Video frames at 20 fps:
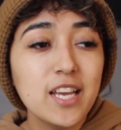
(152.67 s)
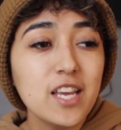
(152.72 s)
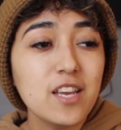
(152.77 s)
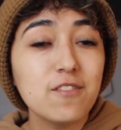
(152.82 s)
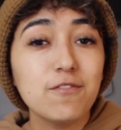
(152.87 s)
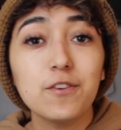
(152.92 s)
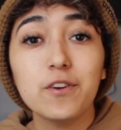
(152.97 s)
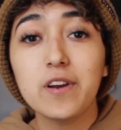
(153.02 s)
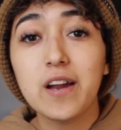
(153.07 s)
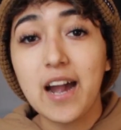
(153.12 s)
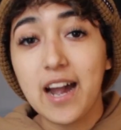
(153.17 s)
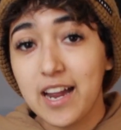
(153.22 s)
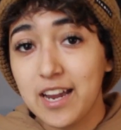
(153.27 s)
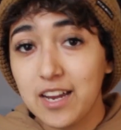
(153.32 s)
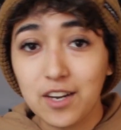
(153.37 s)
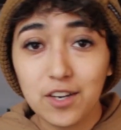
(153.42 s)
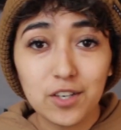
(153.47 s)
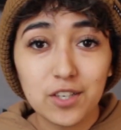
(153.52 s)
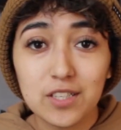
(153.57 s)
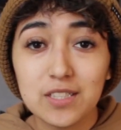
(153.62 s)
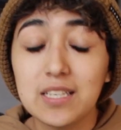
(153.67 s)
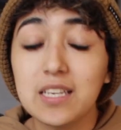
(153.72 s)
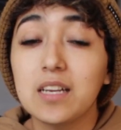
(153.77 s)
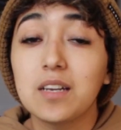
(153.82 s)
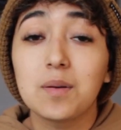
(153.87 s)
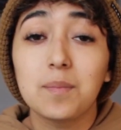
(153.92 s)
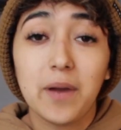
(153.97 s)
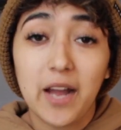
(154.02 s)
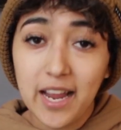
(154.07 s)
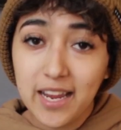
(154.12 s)
If you're a hiker, take
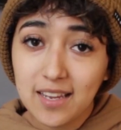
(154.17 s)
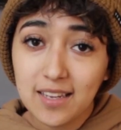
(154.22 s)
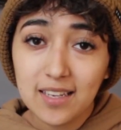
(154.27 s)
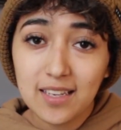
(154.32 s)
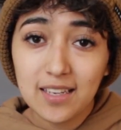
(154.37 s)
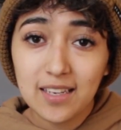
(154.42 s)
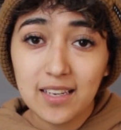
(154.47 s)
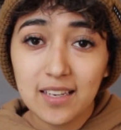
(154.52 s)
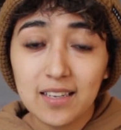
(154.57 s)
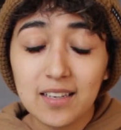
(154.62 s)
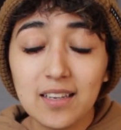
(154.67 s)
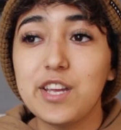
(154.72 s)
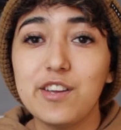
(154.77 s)
them hiking.